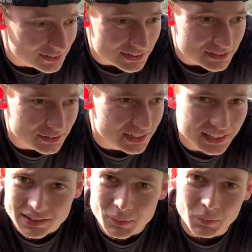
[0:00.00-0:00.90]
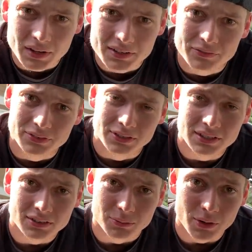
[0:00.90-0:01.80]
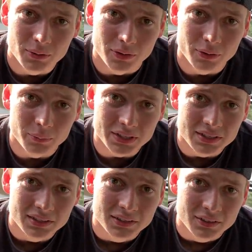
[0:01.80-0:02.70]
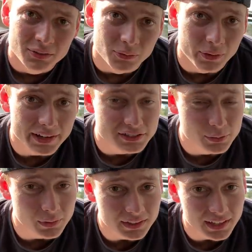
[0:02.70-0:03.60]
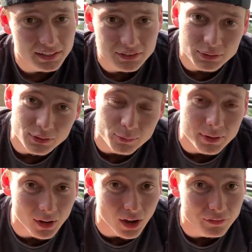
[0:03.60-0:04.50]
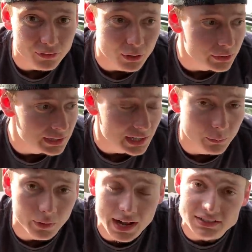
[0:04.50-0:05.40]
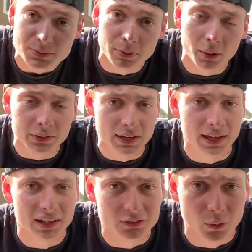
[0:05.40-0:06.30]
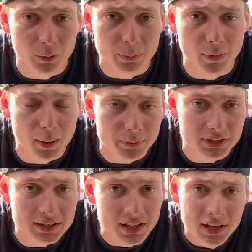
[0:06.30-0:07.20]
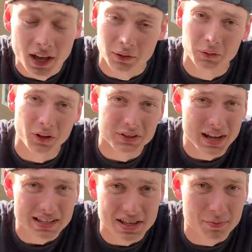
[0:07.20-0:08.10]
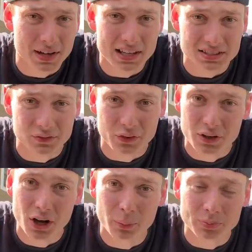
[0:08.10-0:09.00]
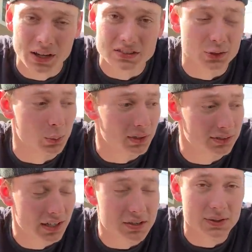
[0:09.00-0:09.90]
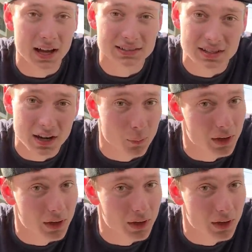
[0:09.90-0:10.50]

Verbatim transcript: So let's go ahead. I think we're ready for, to hit the road, aren't we? Yeah, Or actually, we're going to kind of do a little bit of off-roading, and we're actually probably going to head to our property. I know a lot of you guys have been asking for an update, so we're going to take you guys there.